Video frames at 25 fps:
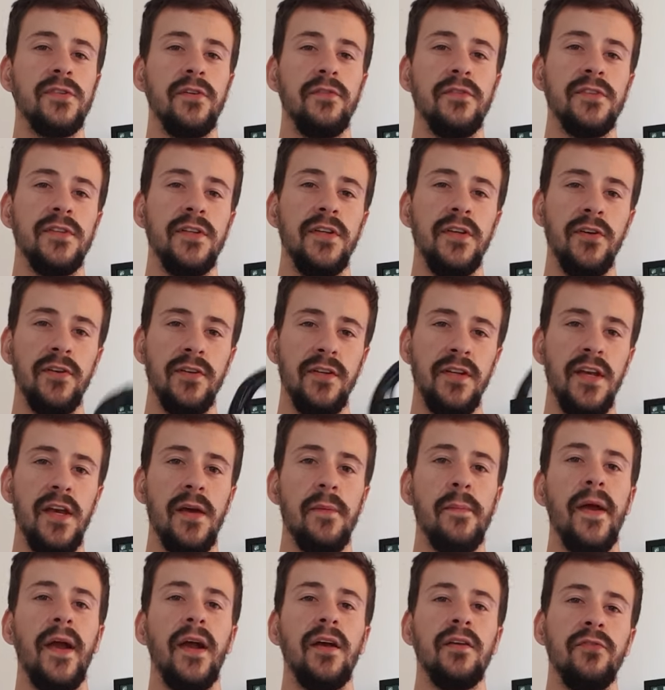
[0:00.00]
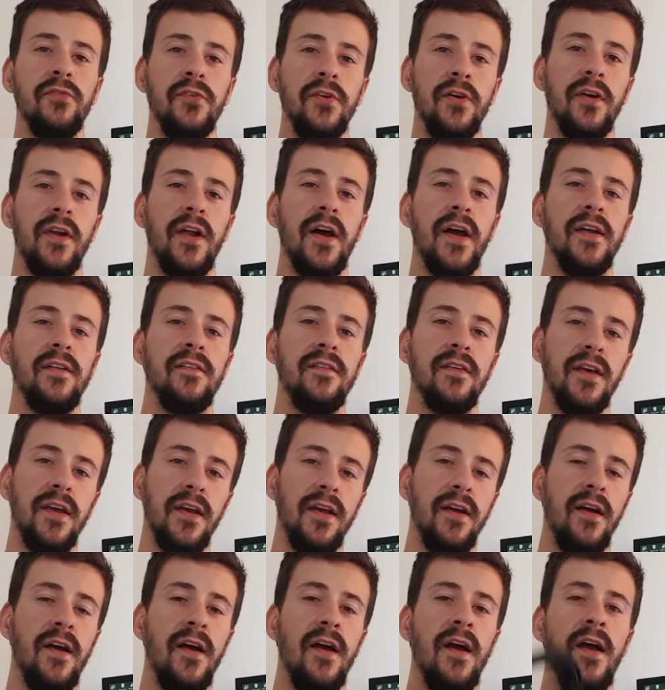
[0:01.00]
Obviously your DMX for your
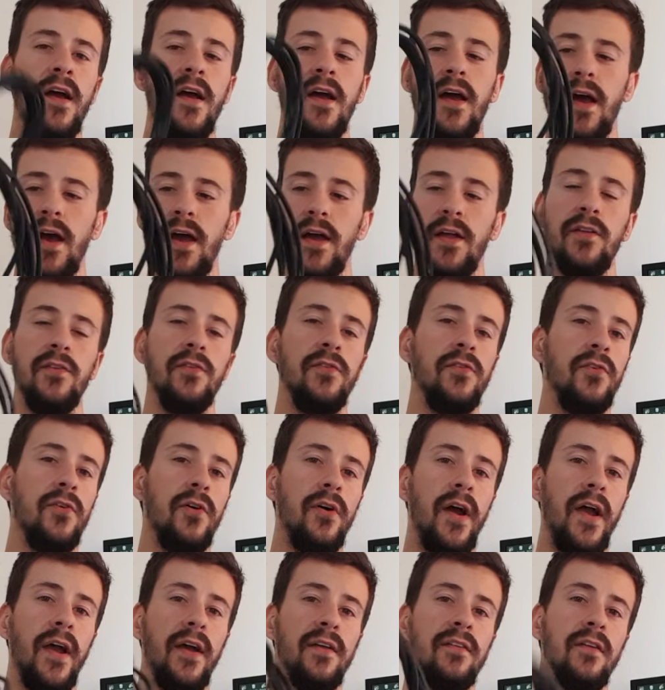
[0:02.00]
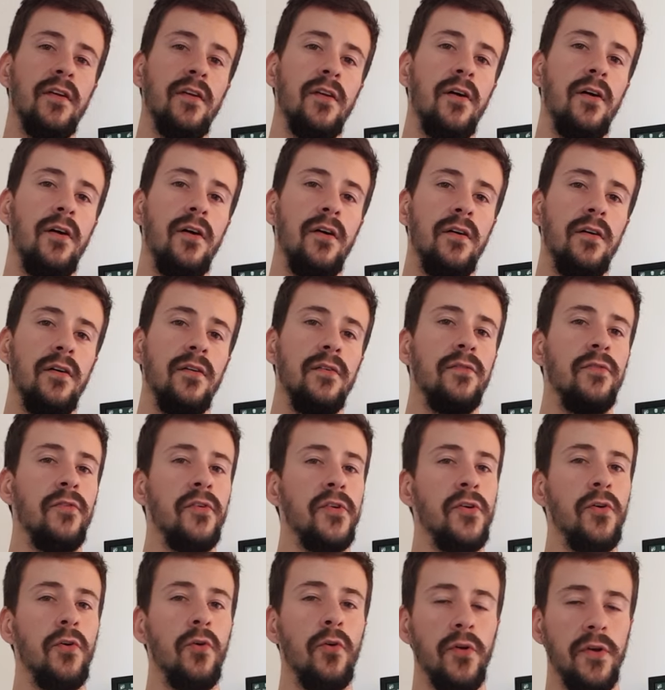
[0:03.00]
lighting and your XLR for
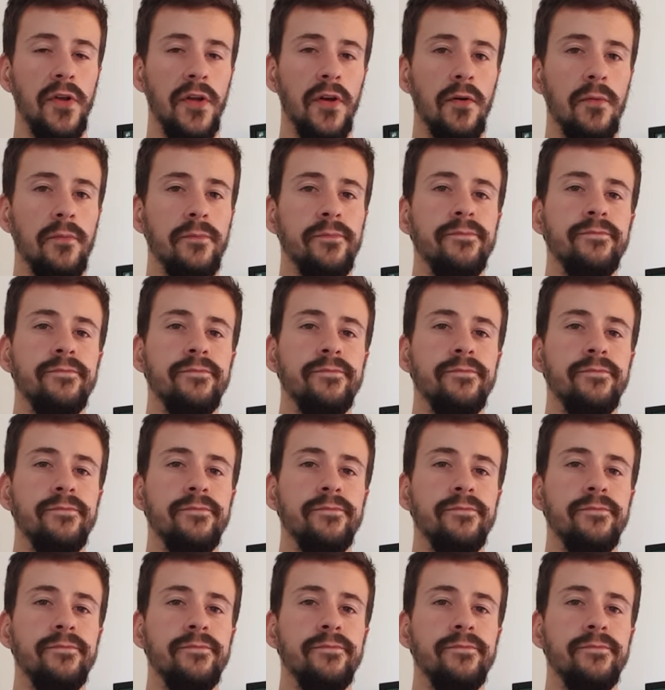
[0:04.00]
your audio.